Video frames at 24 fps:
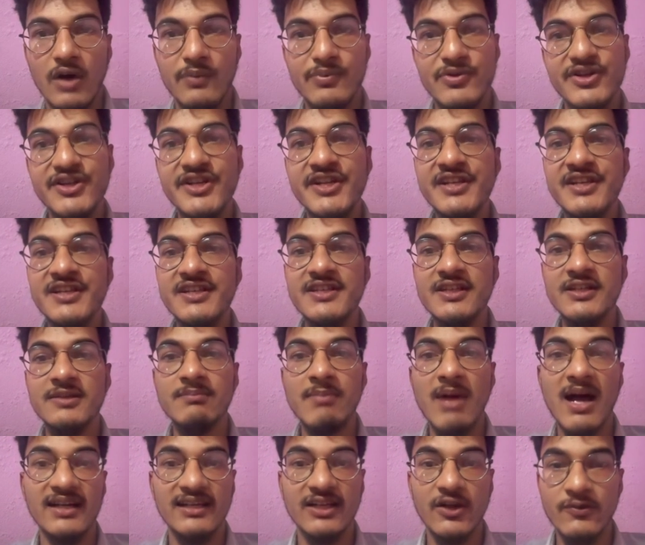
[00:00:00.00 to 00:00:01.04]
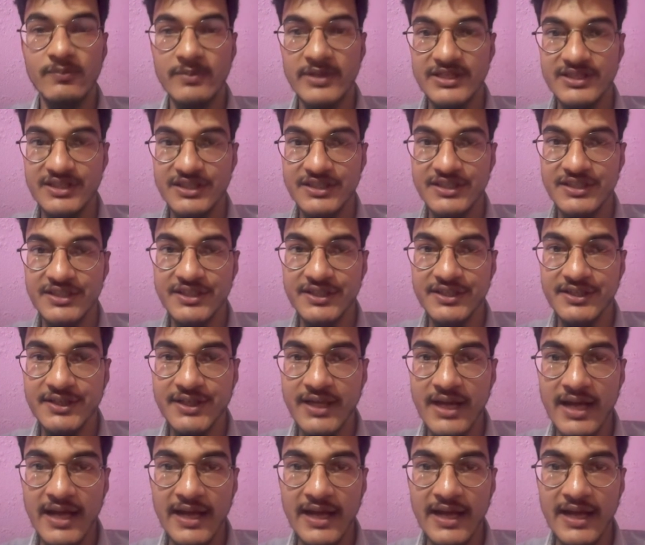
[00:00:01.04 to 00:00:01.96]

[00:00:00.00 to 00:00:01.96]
Obsidian is a Markdown based editor